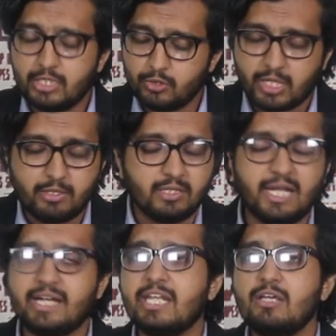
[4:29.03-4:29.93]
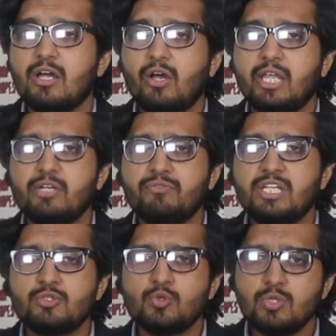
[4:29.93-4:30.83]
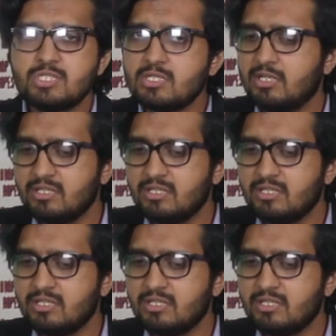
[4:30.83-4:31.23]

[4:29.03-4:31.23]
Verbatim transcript: you can get any any of these tools